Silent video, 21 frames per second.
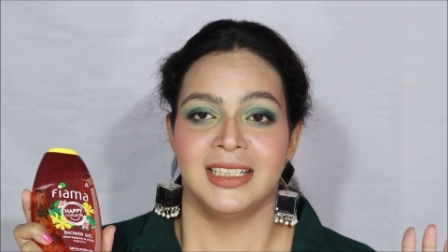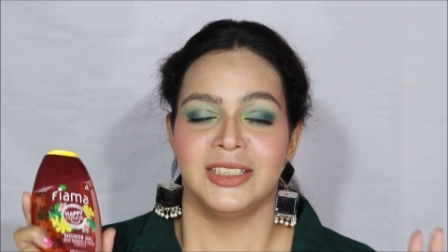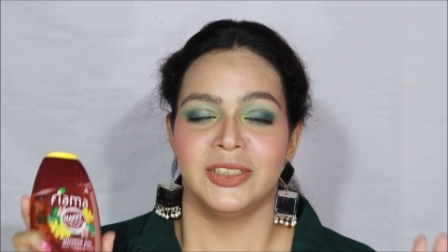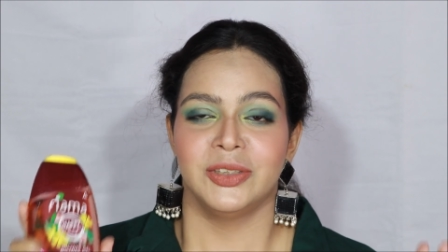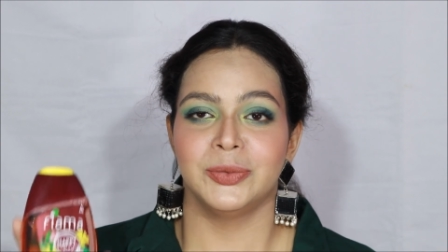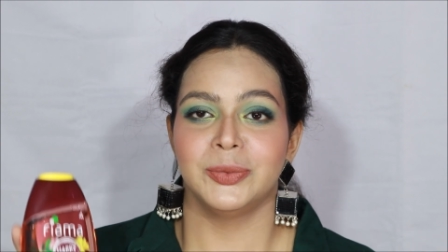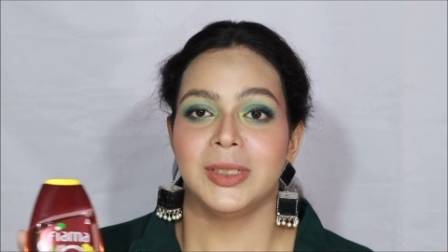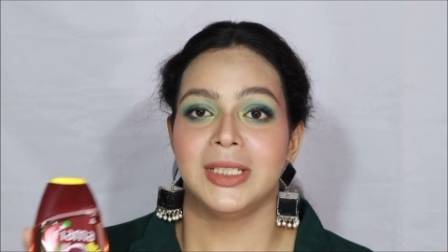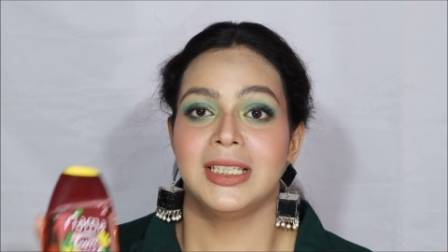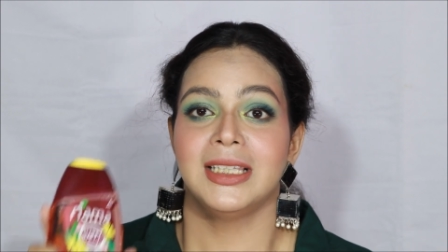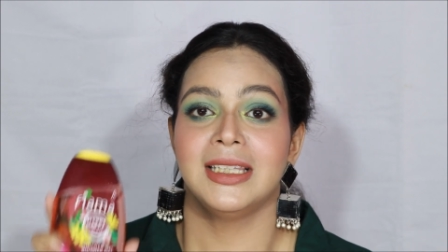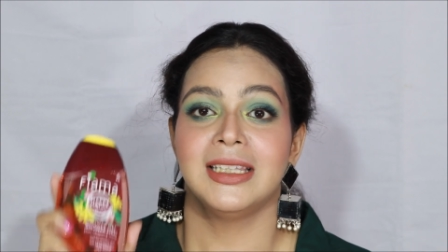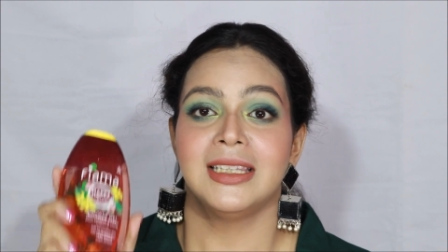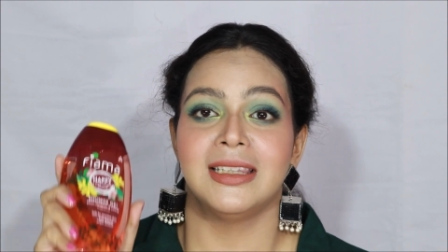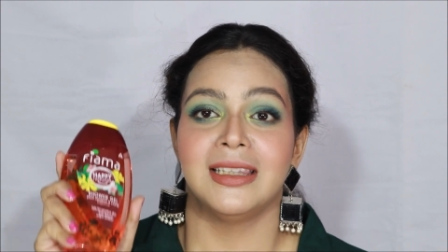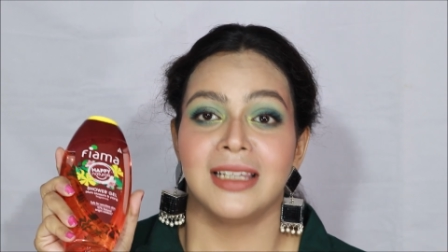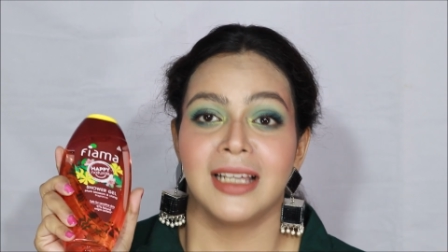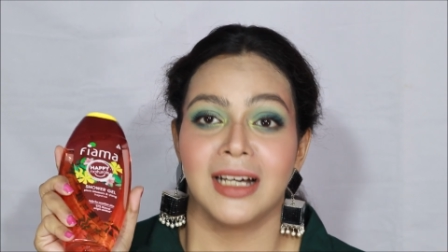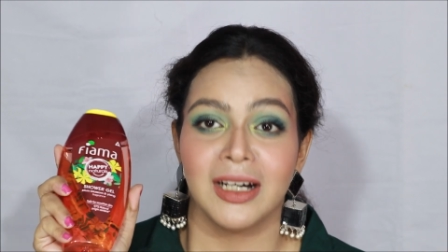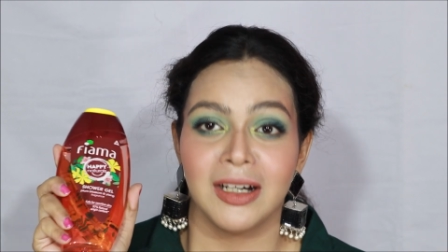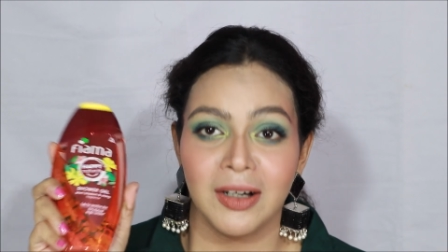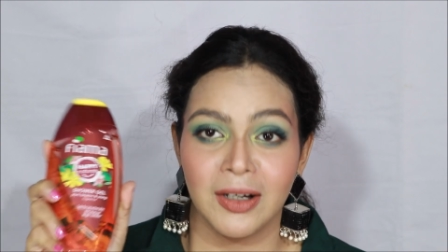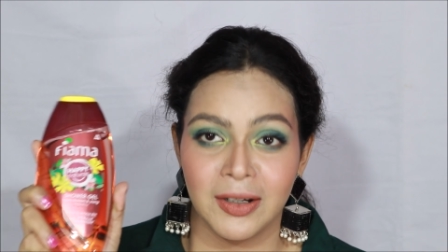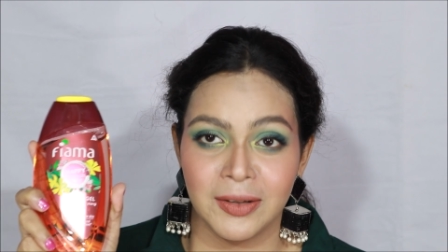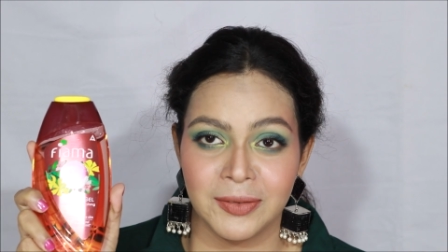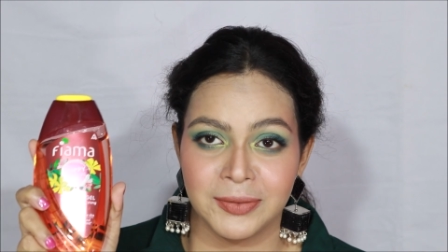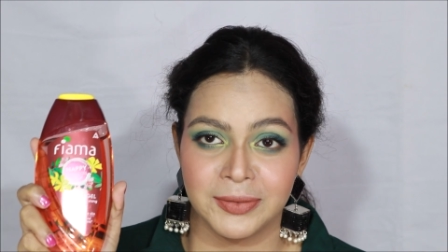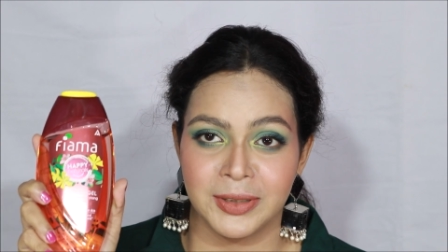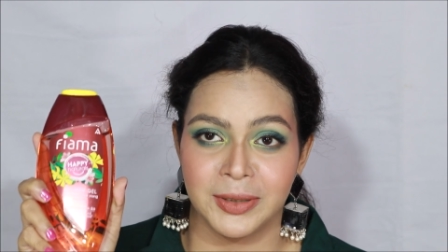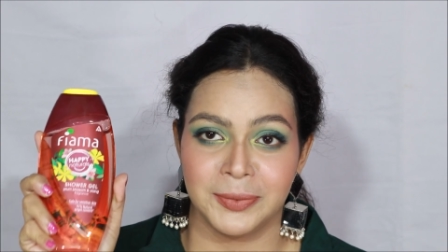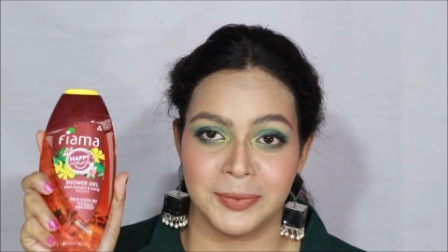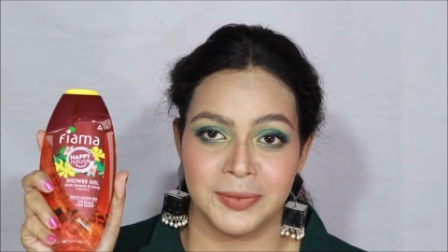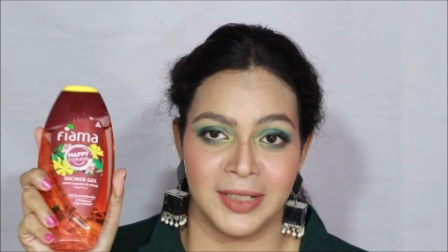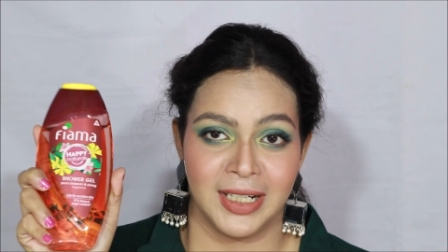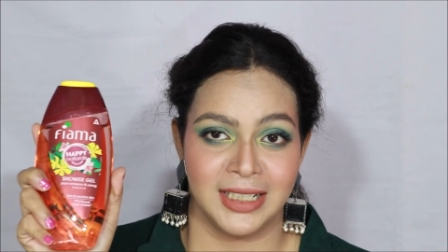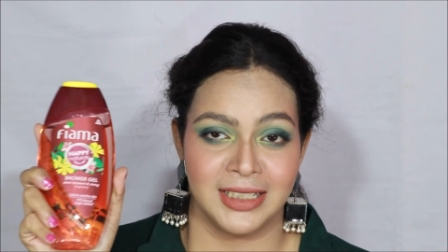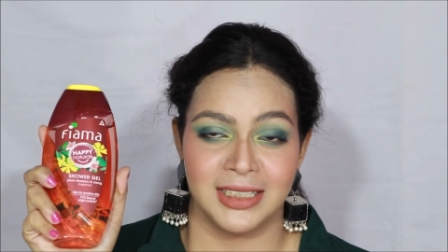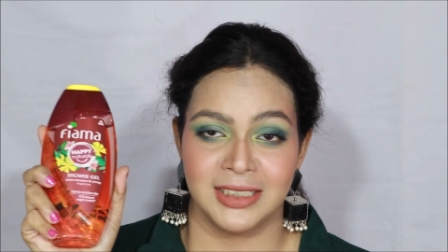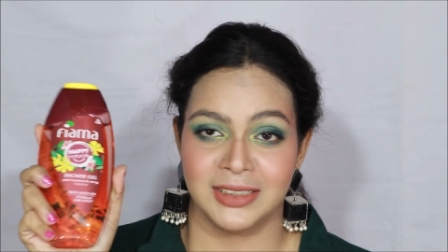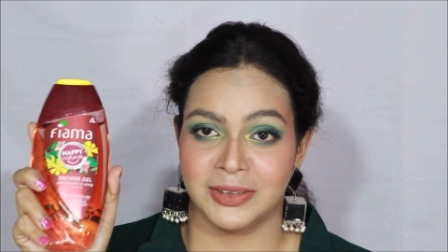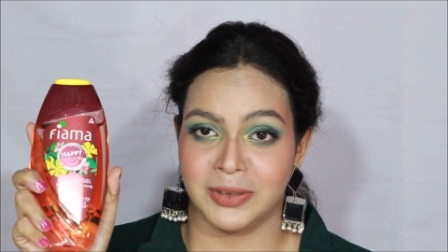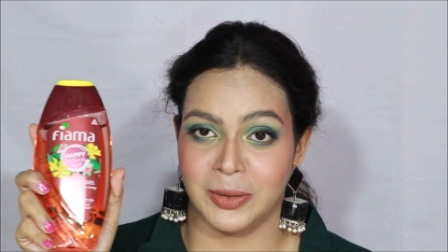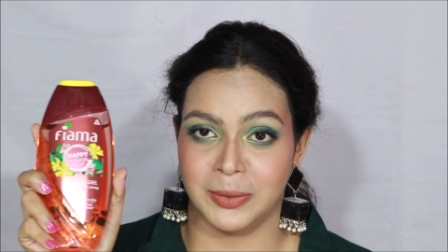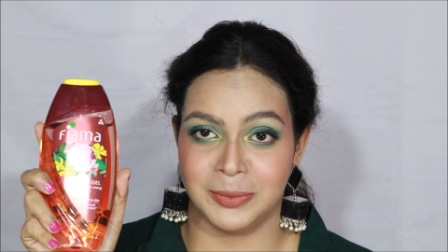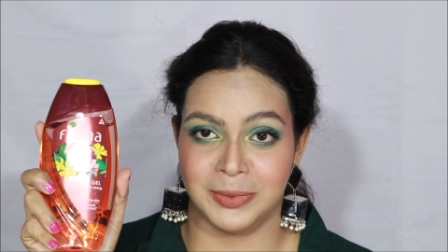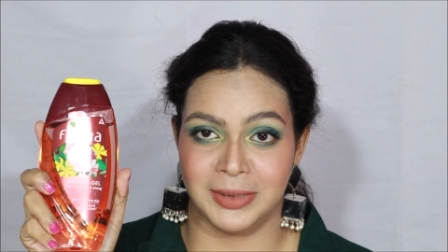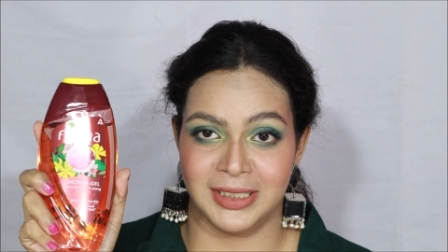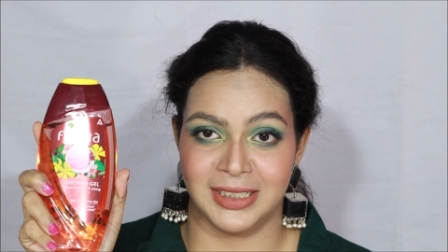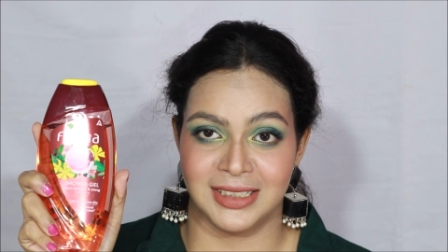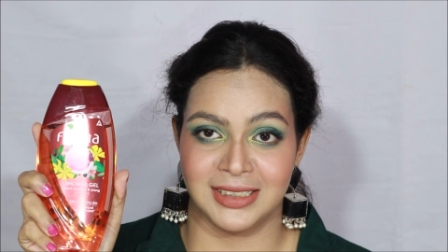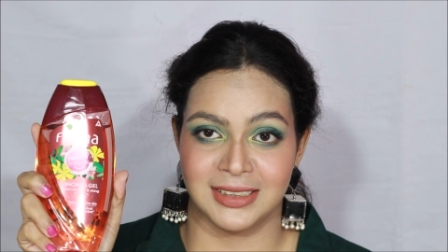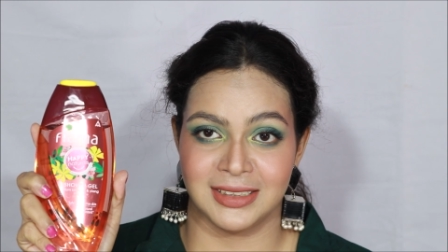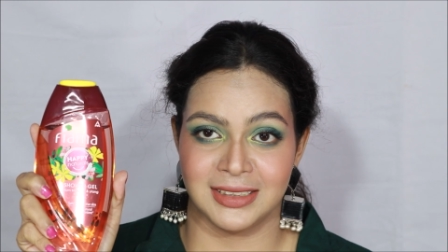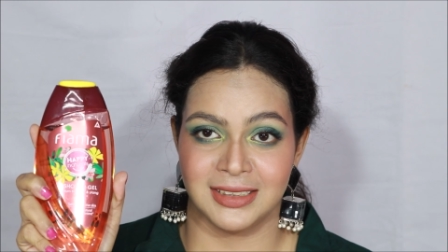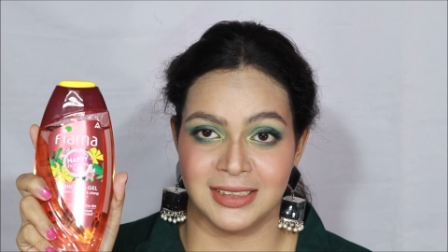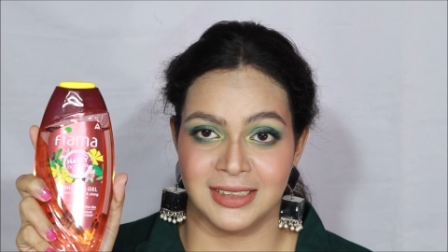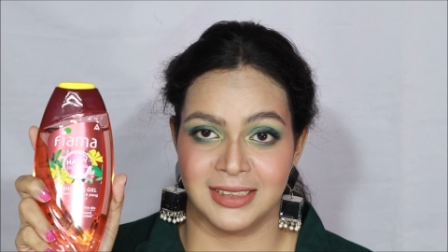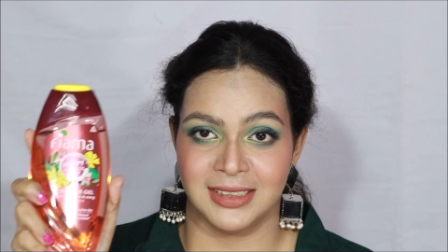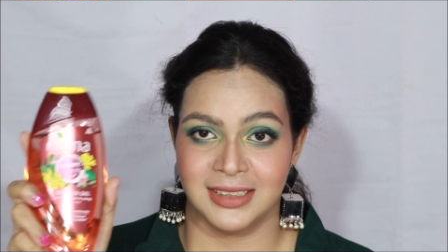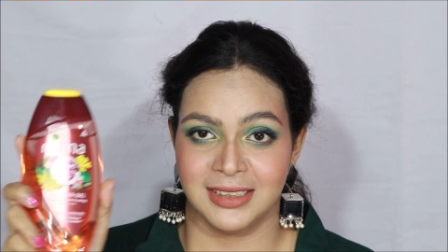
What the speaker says: you will love the fragrance of this.